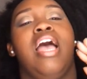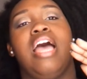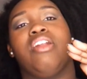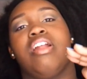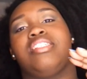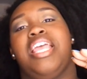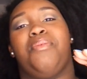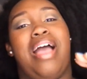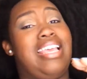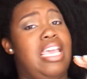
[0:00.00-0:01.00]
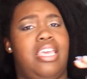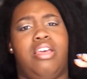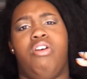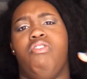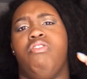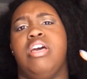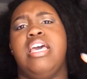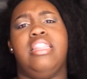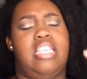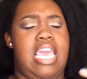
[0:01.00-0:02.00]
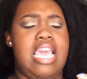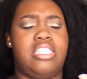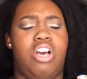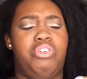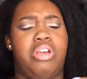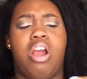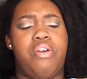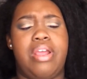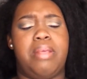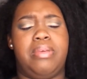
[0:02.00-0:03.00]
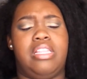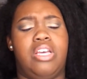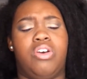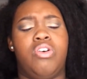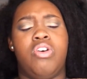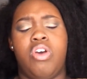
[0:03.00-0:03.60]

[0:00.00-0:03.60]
I don't understand why I can't get the cans already be little.